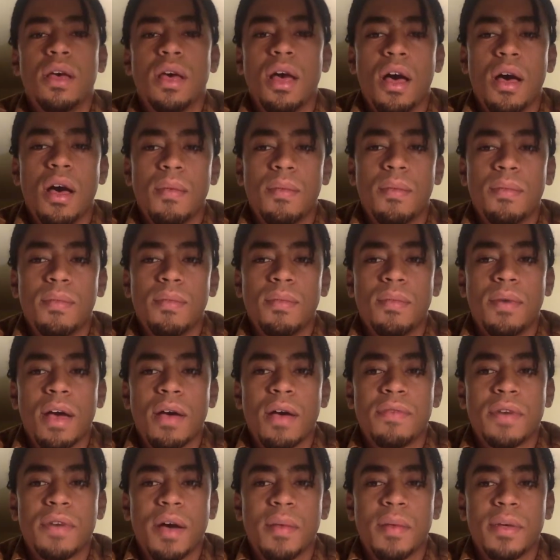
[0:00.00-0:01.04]
I
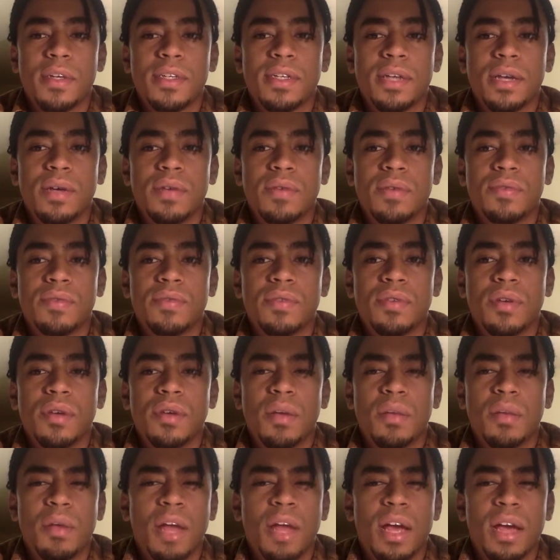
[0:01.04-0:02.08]
found myself
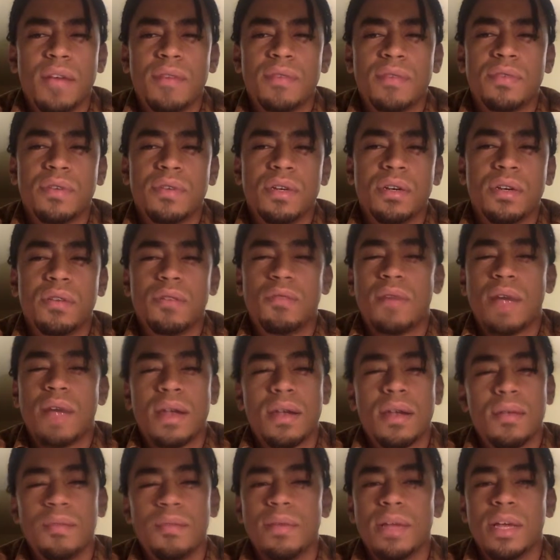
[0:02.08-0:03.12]
applying for
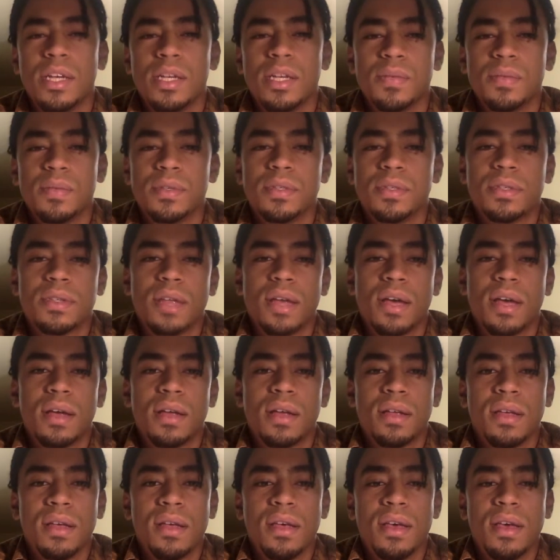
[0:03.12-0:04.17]
random placements that,
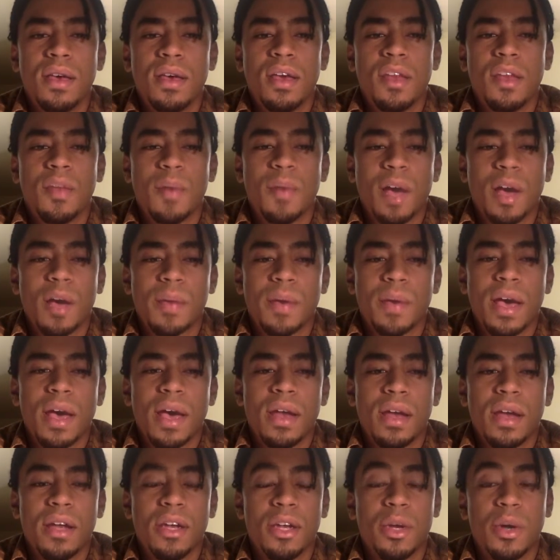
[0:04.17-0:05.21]
in the back of my head,
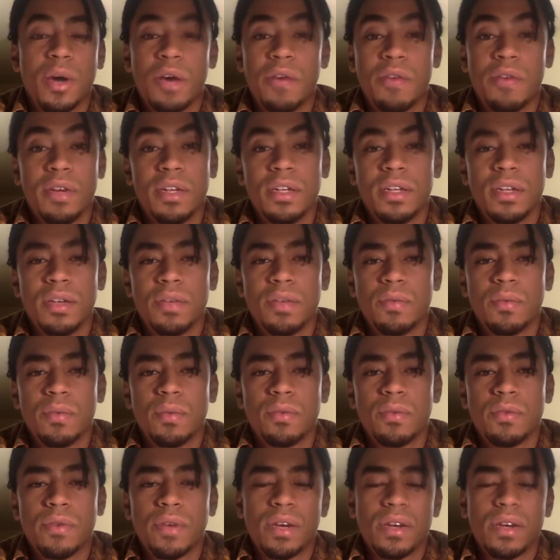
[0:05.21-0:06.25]
I know I really didn't
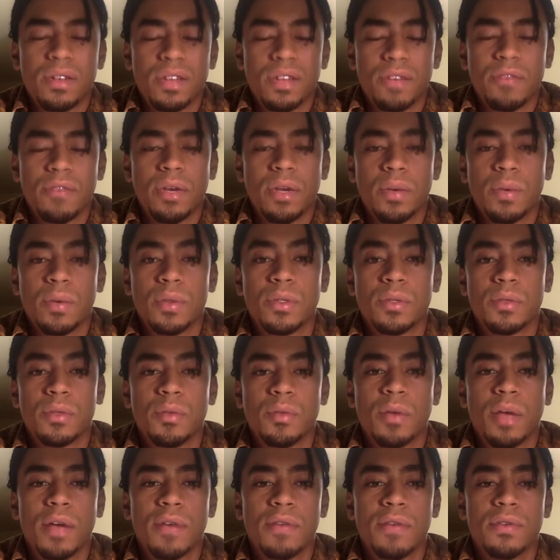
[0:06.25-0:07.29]
really want to
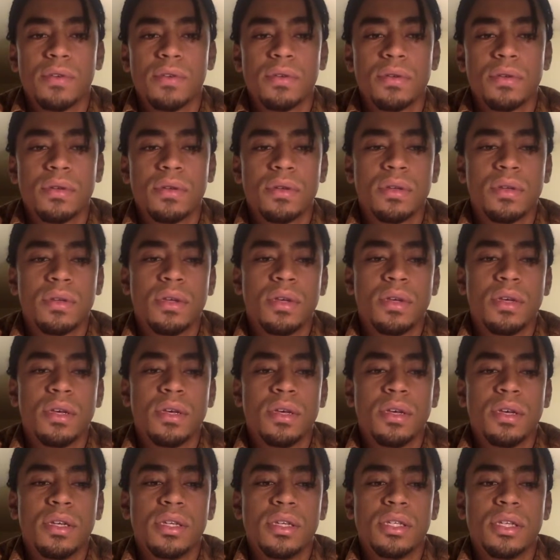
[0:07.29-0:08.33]
apply for.
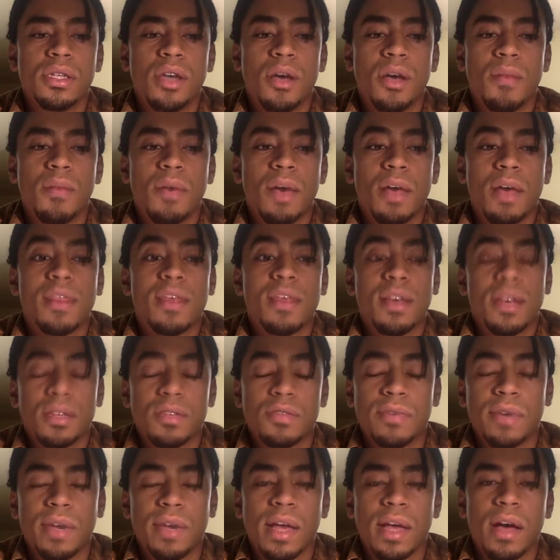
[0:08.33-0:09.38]
So I think it's
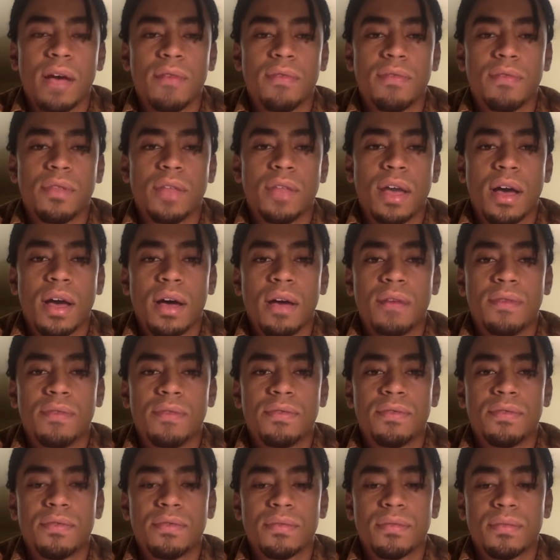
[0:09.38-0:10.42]
really helpful that I've
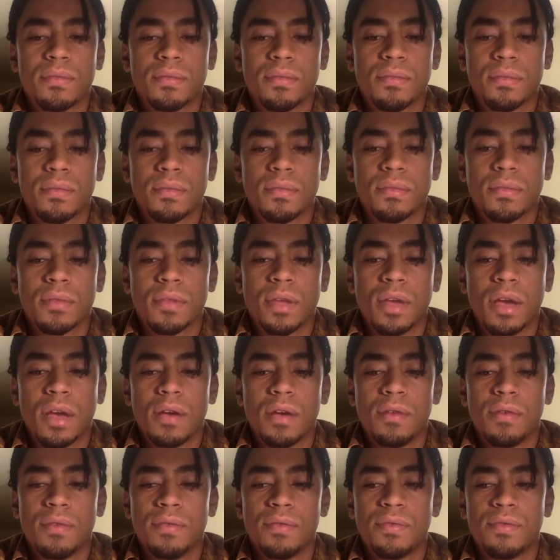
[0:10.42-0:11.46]
kind
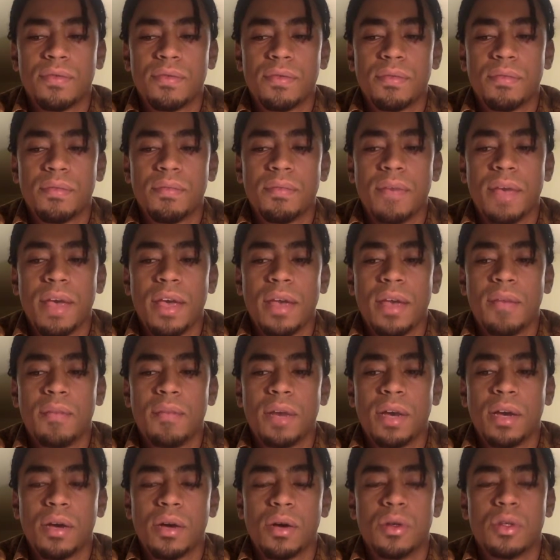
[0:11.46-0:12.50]
of made
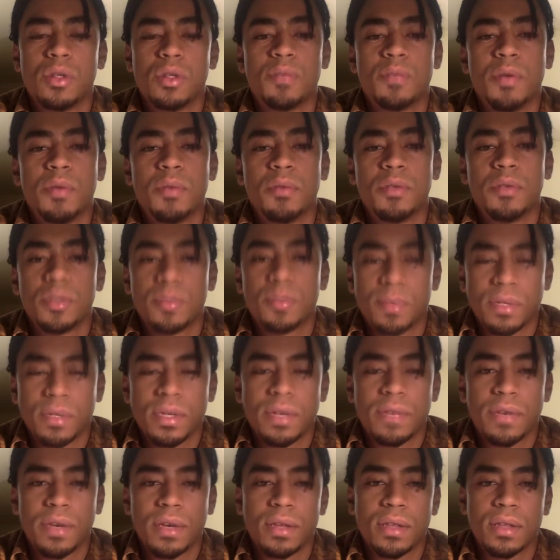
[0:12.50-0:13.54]
my goals a bit more
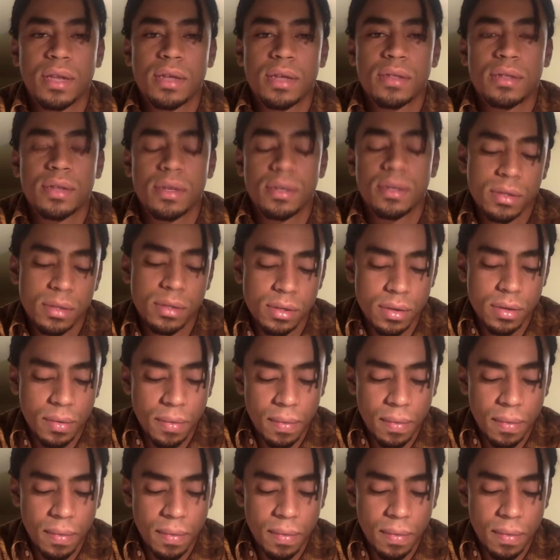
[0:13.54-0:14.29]
specific in that sense.